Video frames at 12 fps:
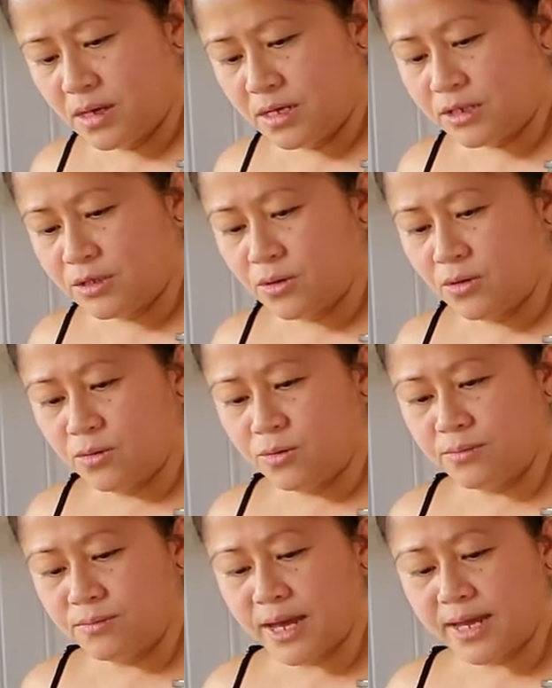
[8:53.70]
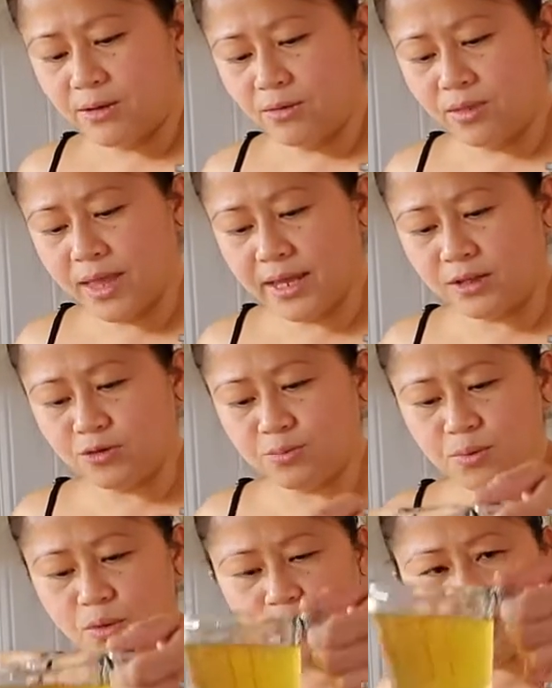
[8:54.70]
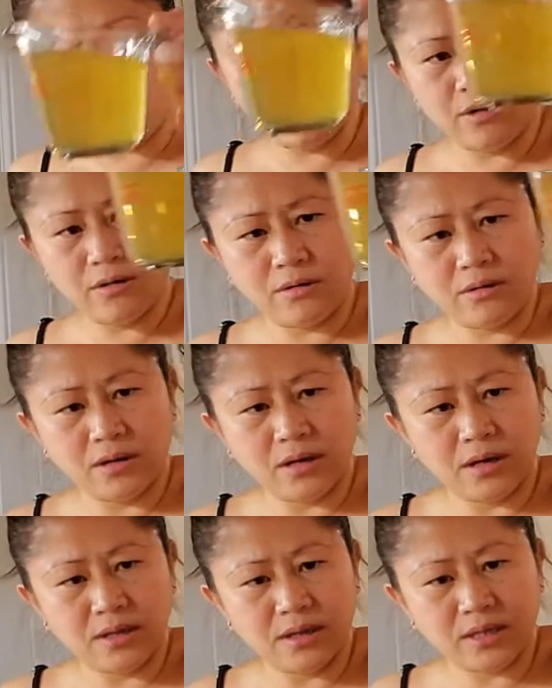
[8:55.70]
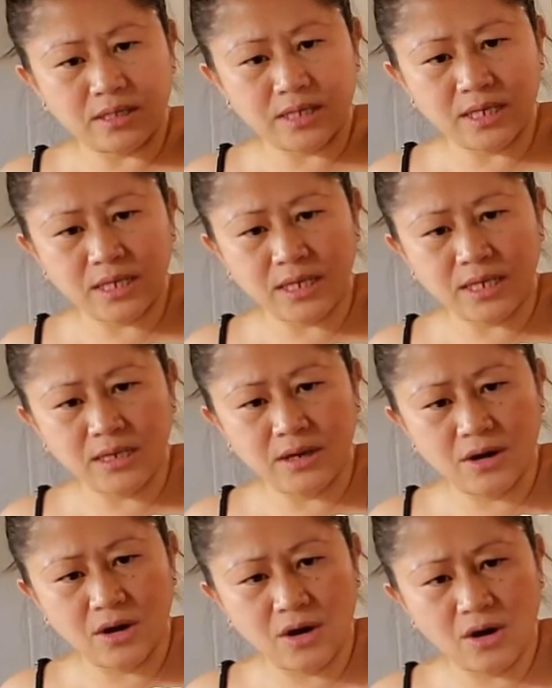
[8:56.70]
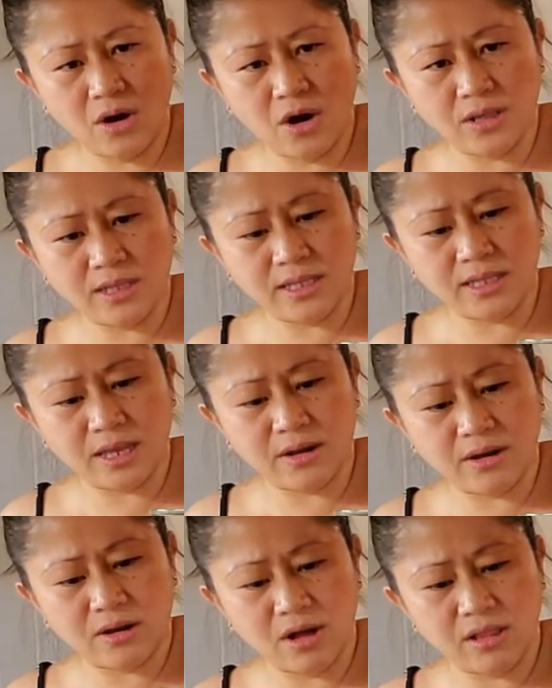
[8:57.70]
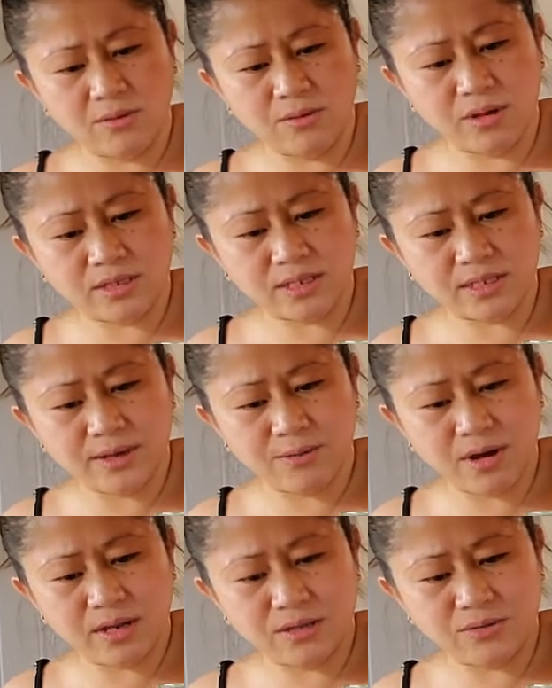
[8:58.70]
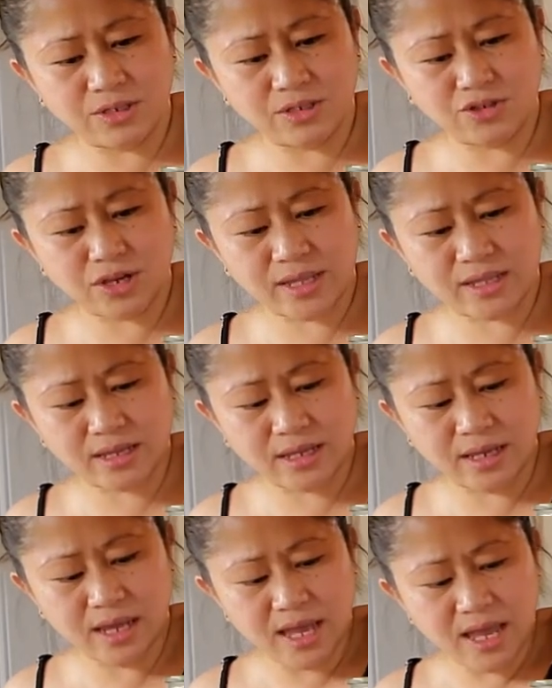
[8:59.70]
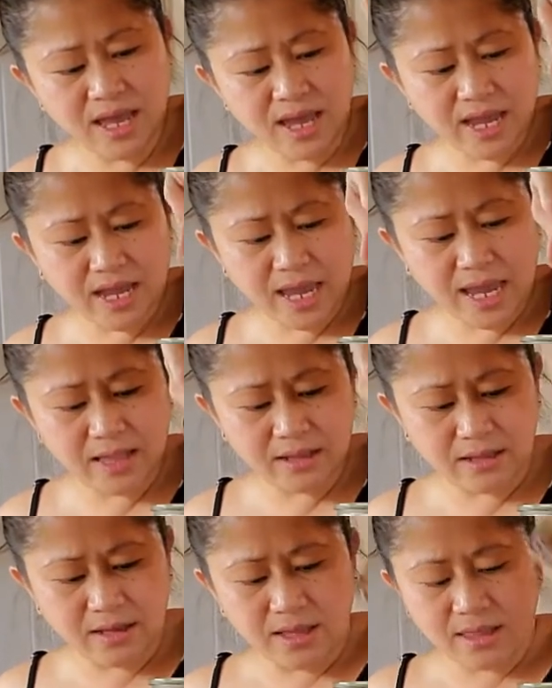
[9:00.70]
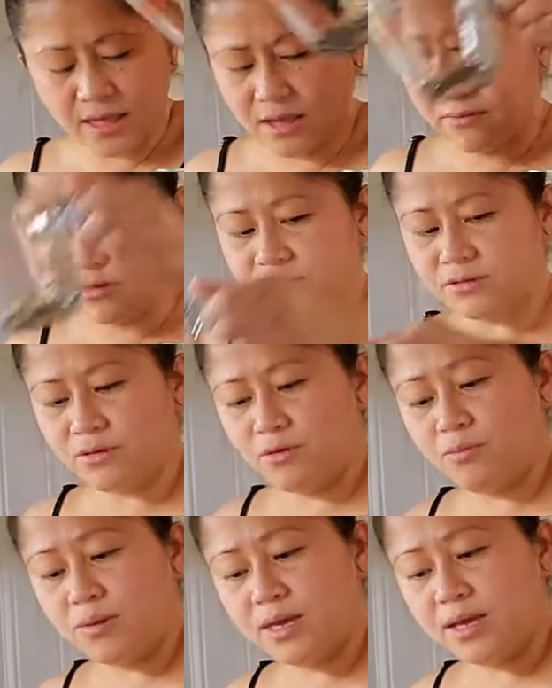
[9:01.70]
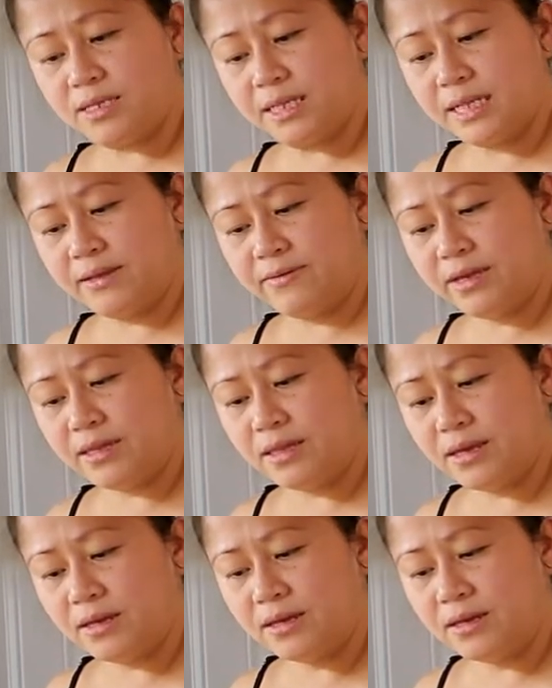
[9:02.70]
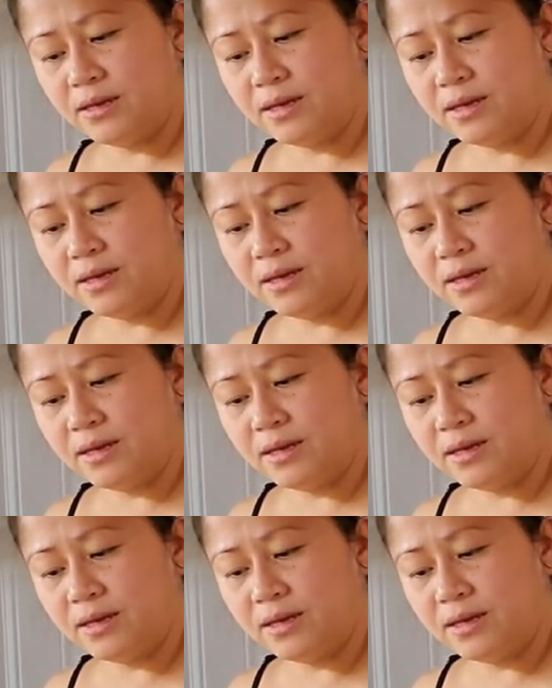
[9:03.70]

so I don't like to pour the tea all in there all at once because I want to do it gently. Again, think of the Scoby as a living thing,